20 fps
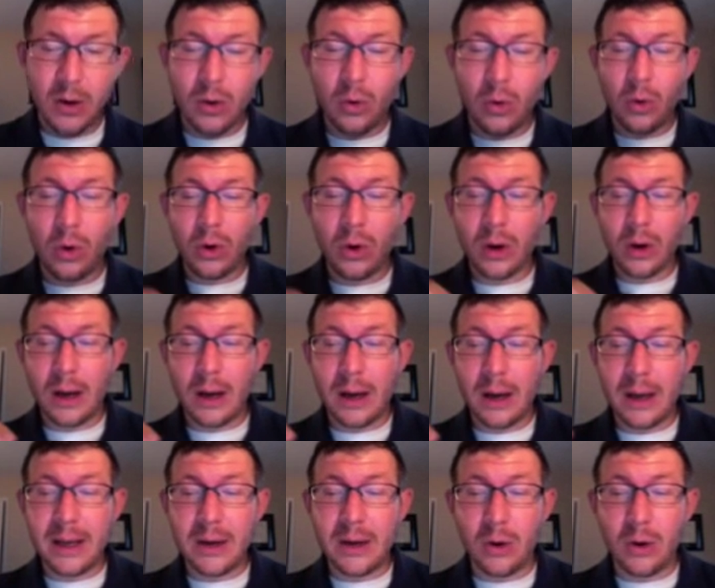or
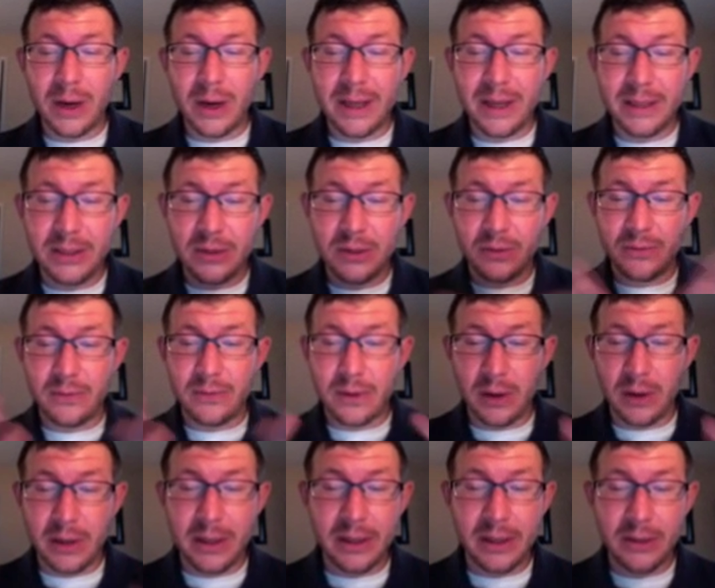
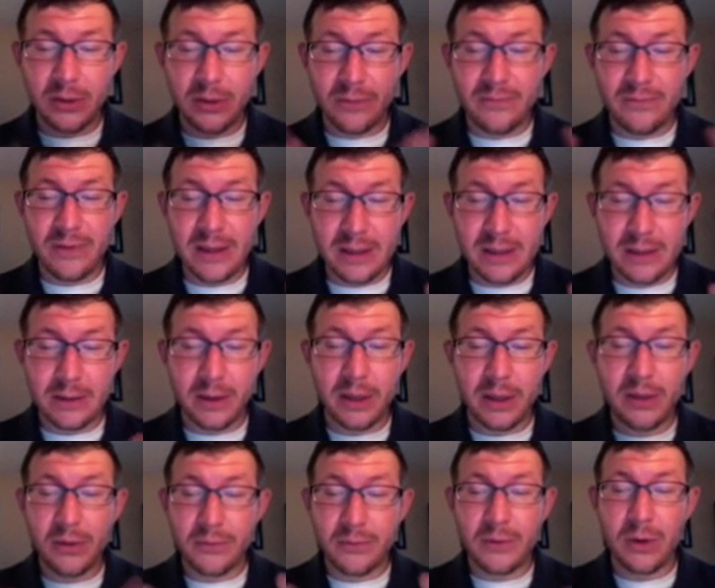intervene or
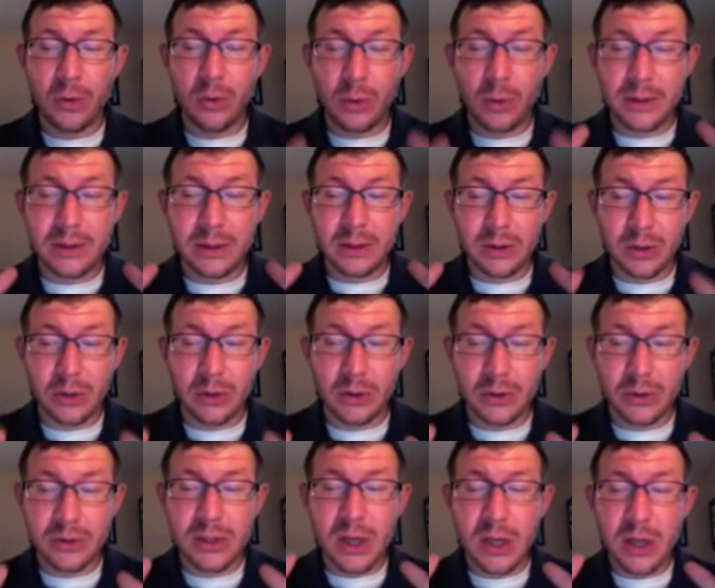interview with the
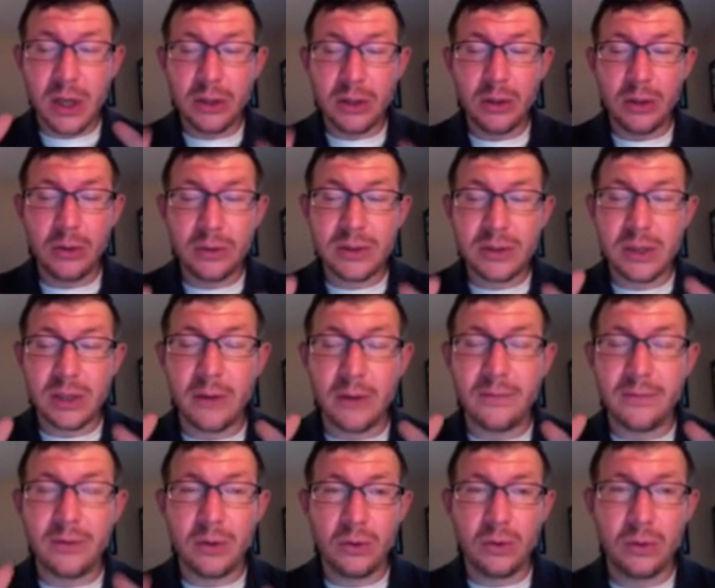learner's use
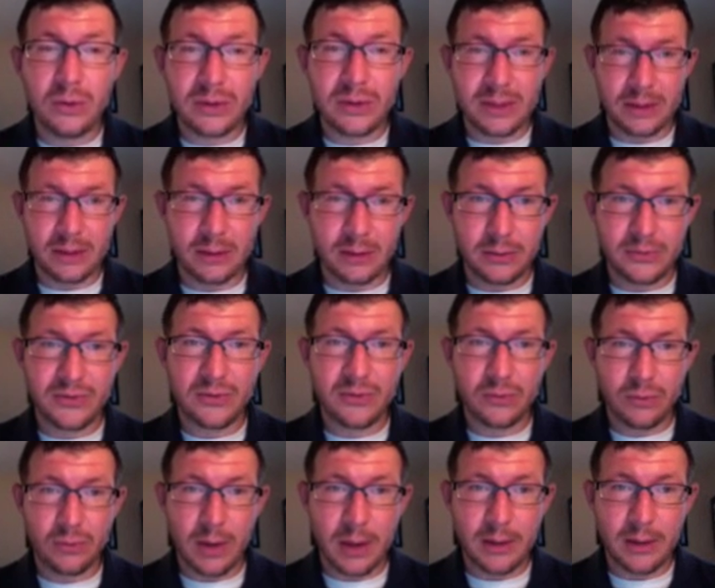of new skills,
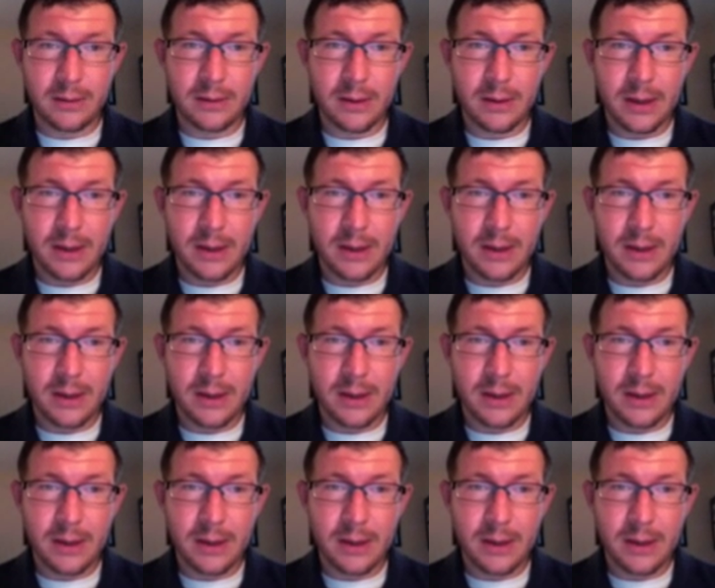right?